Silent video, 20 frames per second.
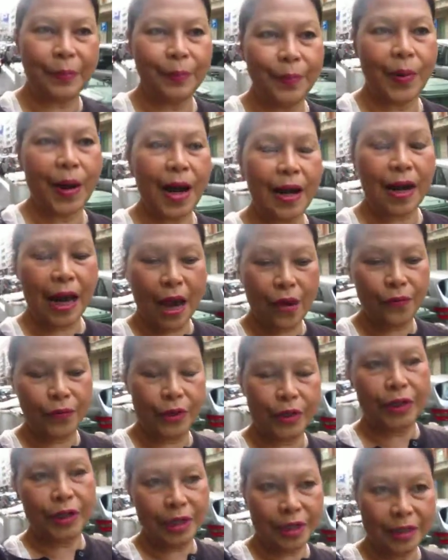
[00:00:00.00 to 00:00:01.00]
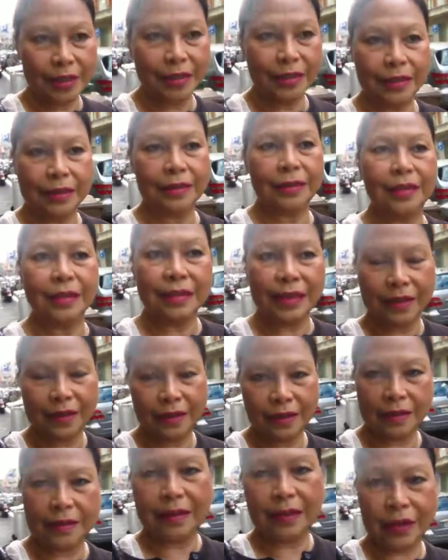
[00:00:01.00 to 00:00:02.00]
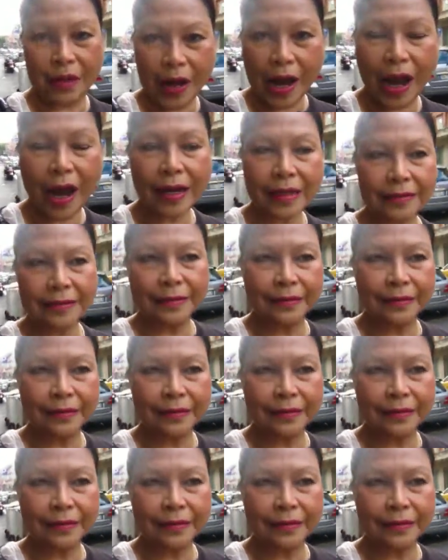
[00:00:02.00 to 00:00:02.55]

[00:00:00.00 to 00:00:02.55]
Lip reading: park our car,